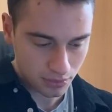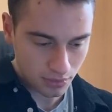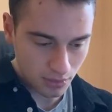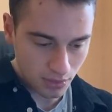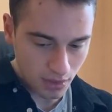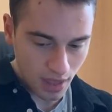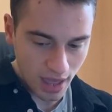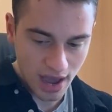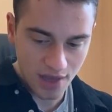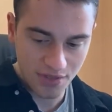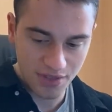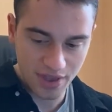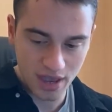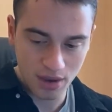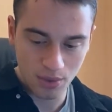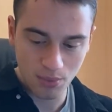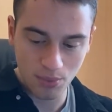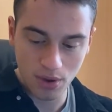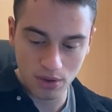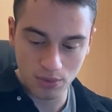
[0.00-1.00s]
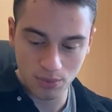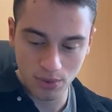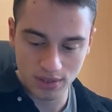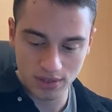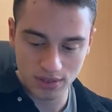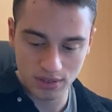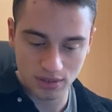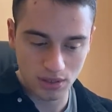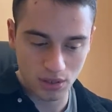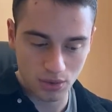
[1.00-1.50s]
at the end, what was
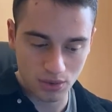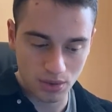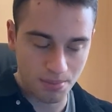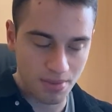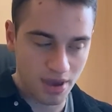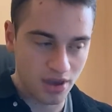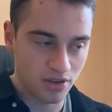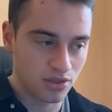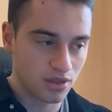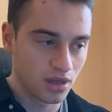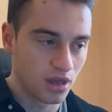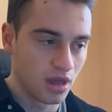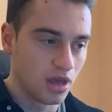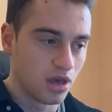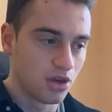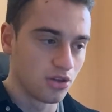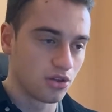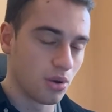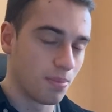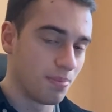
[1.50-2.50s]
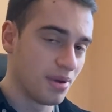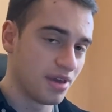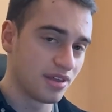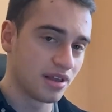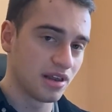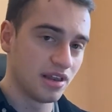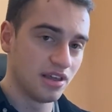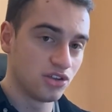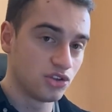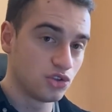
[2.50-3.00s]
the best. So
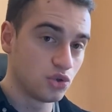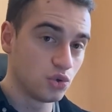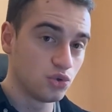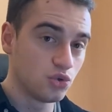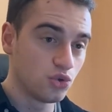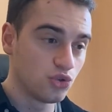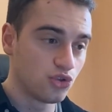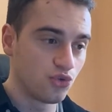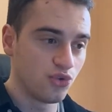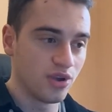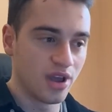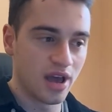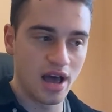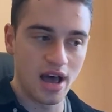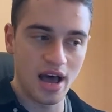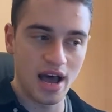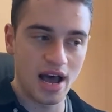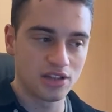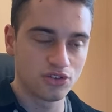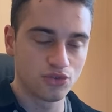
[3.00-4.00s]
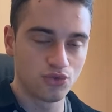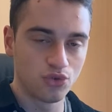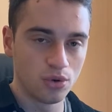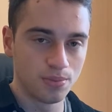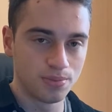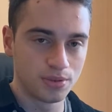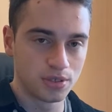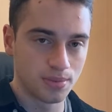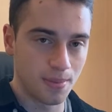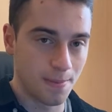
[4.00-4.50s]
basically, it's 2 to 3 ad
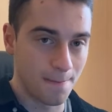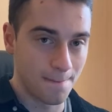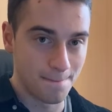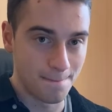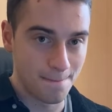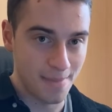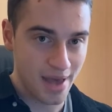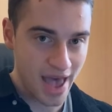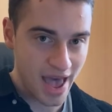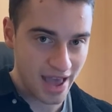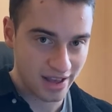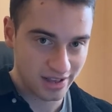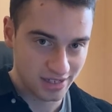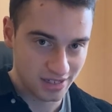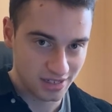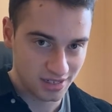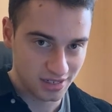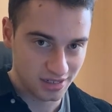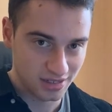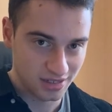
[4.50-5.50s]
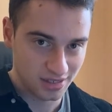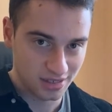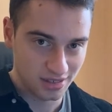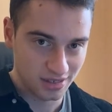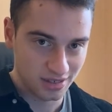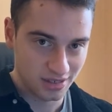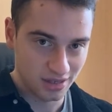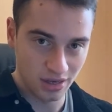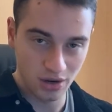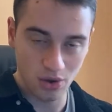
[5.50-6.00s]
groups max.
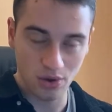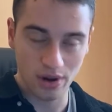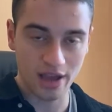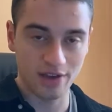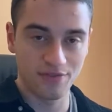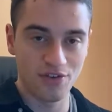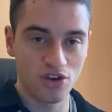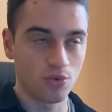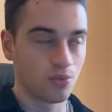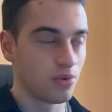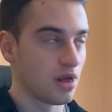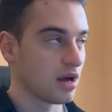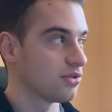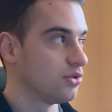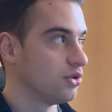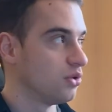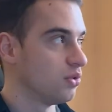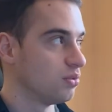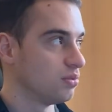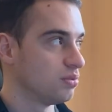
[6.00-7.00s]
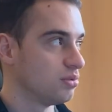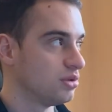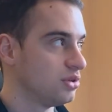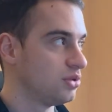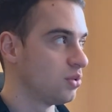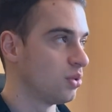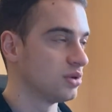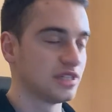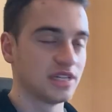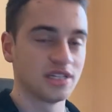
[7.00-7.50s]
Not like Facebook, like you
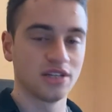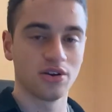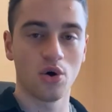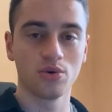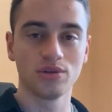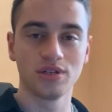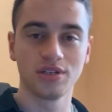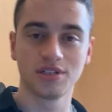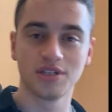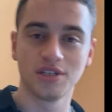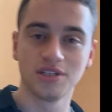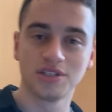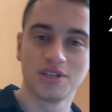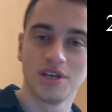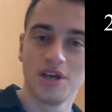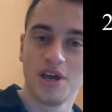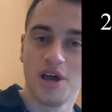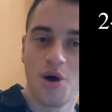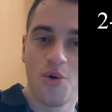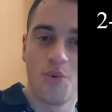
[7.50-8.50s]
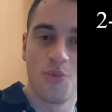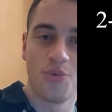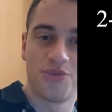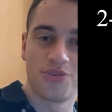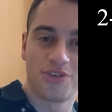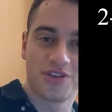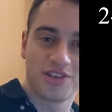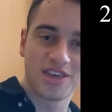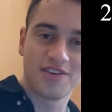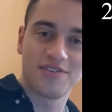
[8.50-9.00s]
were testing audiences,
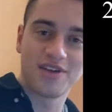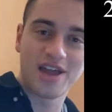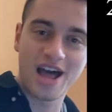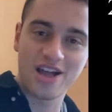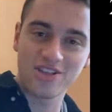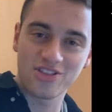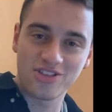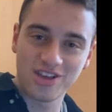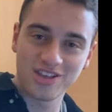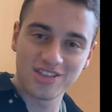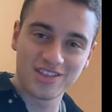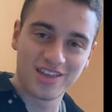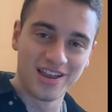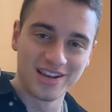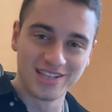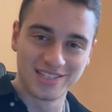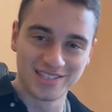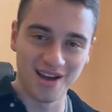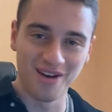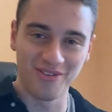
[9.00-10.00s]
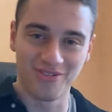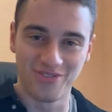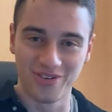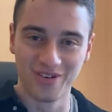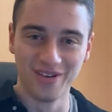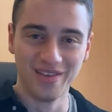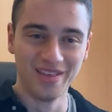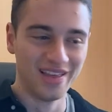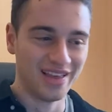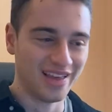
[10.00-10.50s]
7 ad sets and stuff.
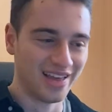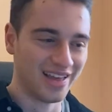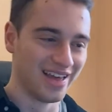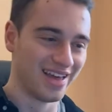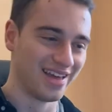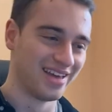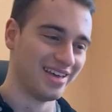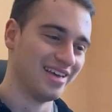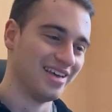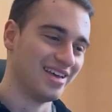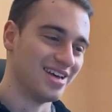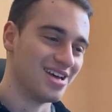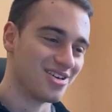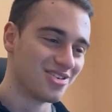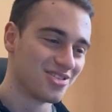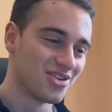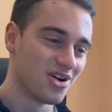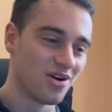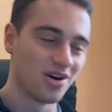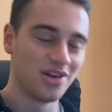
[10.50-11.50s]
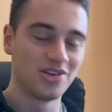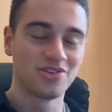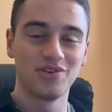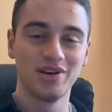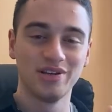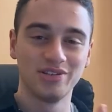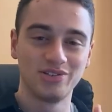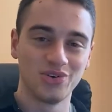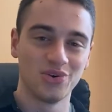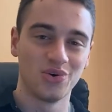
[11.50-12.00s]
So it's really 2